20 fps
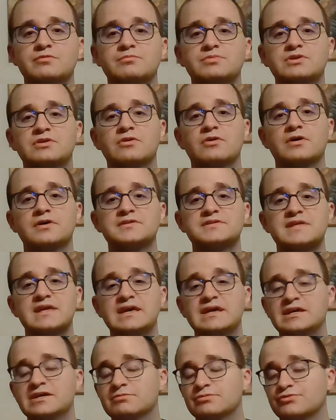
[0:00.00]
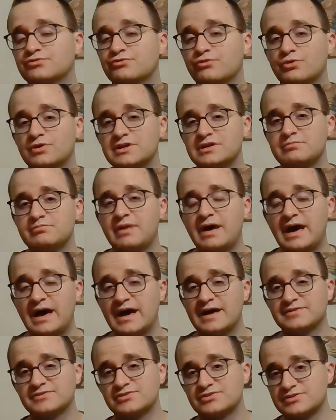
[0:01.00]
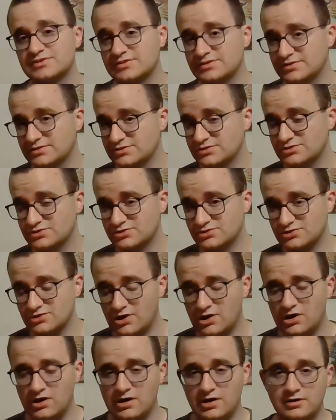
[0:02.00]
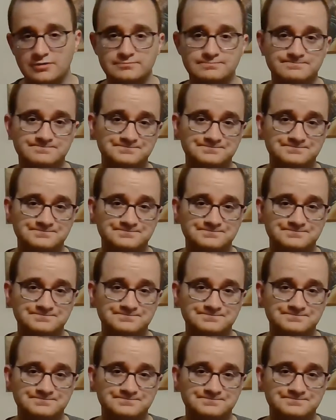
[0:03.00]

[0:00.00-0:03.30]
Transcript: because Hagin, before he passed, saw